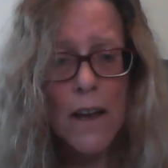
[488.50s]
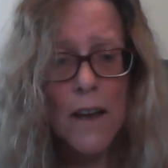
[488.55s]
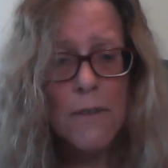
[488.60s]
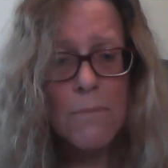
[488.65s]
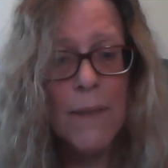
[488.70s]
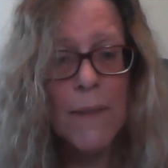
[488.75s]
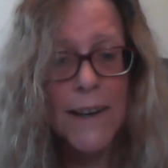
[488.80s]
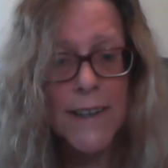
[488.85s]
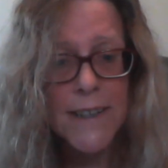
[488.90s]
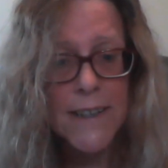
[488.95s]

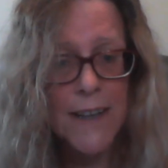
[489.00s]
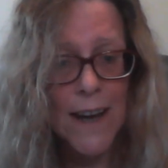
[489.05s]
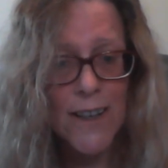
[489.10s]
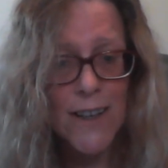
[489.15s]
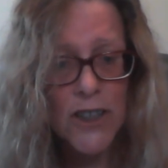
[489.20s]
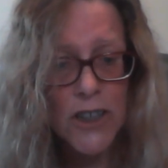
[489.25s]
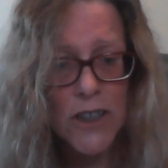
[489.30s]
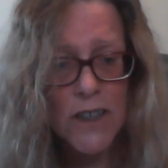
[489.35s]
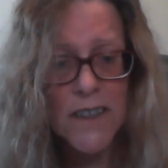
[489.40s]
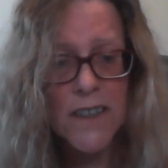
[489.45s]

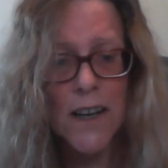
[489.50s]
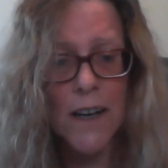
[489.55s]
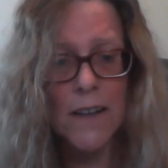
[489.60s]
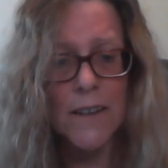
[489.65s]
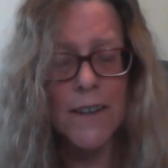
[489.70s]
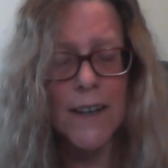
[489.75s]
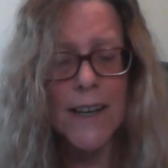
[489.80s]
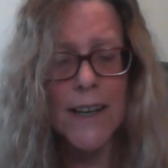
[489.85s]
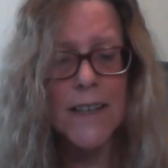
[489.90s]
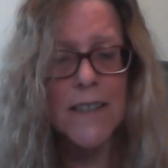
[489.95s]
Meditation
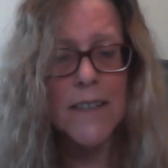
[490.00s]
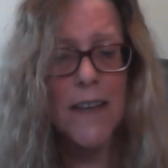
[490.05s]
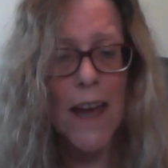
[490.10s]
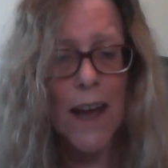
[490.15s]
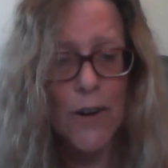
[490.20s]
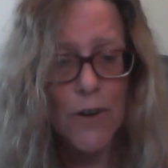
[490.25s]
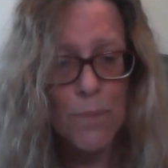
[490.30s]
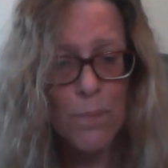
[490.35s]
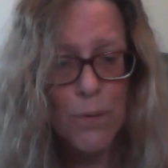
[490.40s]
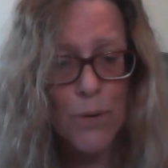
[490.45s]
techniques,
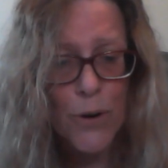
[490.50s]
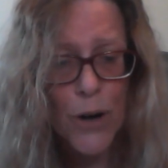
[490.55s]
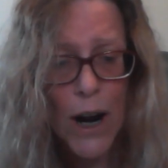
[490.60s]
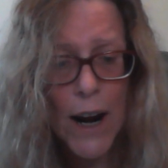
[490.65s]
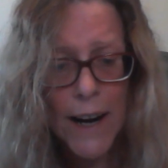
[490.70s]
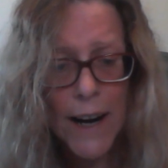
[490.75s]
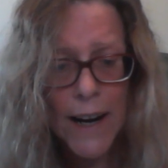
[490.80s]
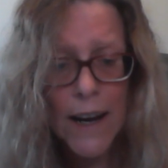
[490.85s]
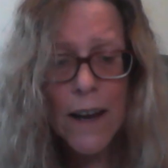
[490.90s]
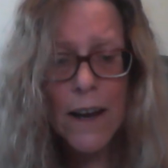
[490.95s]
how to
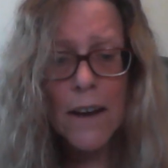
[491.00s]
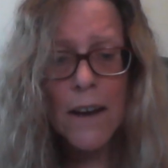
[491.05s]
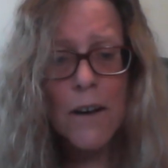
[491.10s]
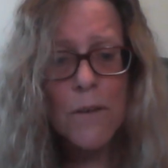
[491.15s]
pray,